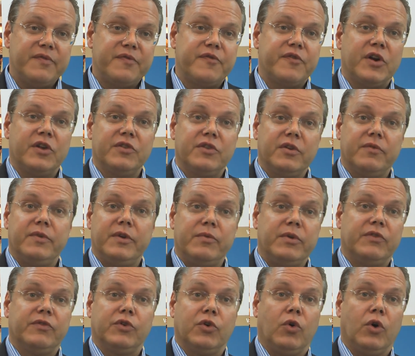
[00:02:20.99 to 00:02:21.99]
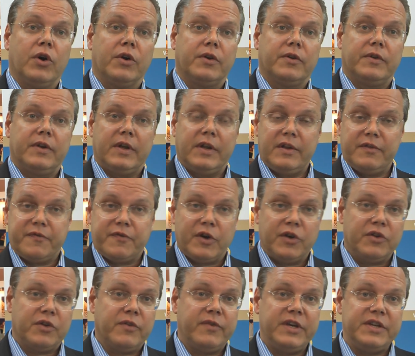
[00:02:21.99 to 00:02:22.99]
the front of the resort, in the
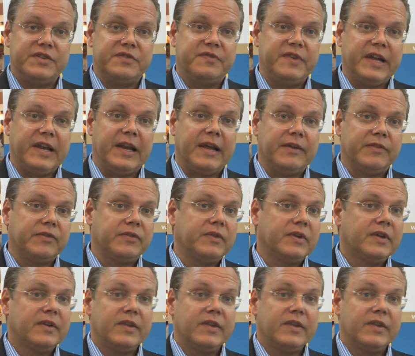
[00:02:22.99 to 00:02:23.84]
front of each villas,